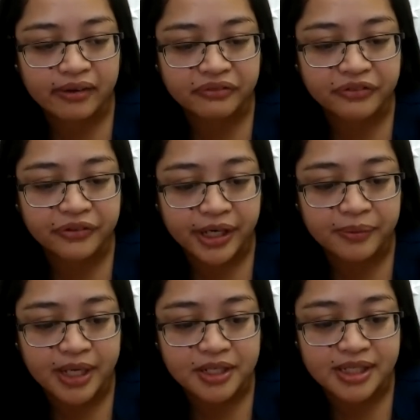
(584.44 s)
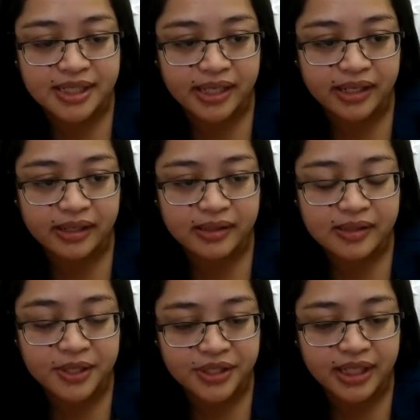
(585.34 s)
for our patients here,
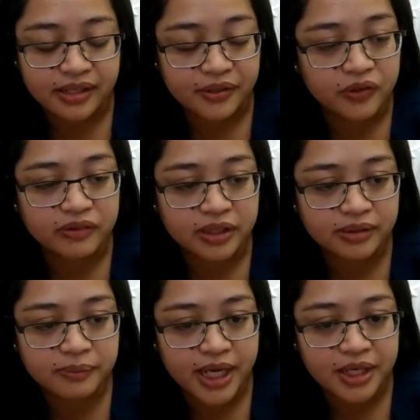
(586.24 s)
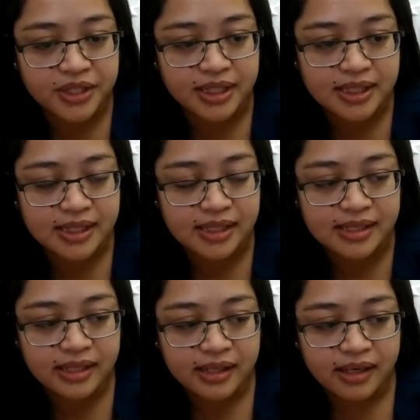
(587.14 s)
especially the COVID patients, because
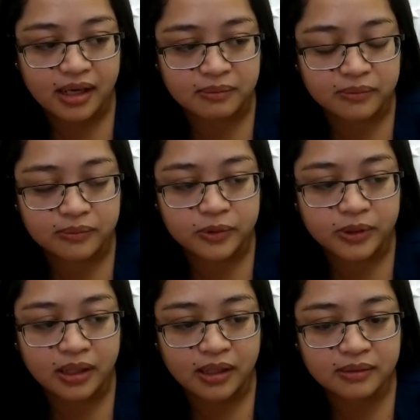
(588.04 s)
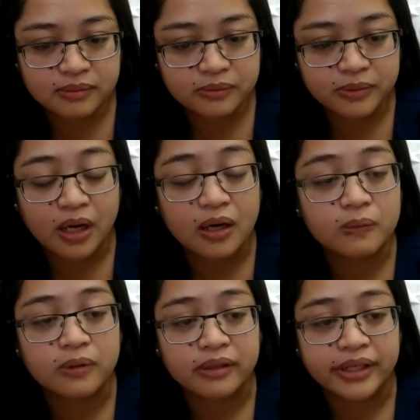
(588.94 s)
we're all
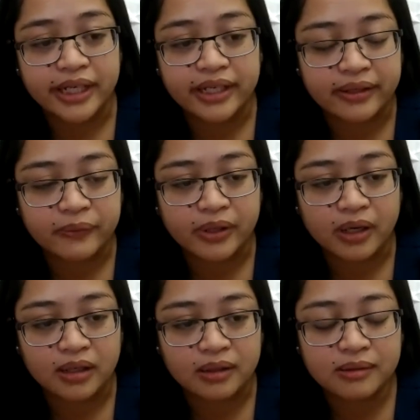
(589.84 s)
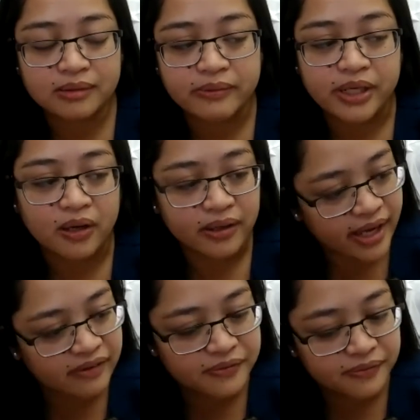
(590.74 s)
worried, and we're all
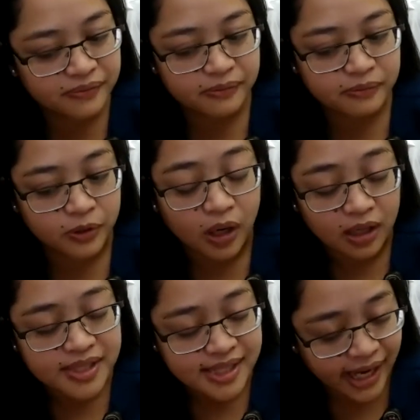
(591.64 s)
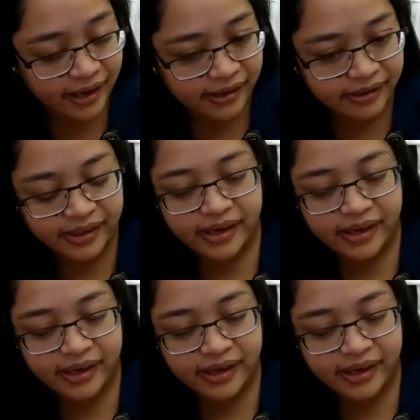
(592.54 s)
scared,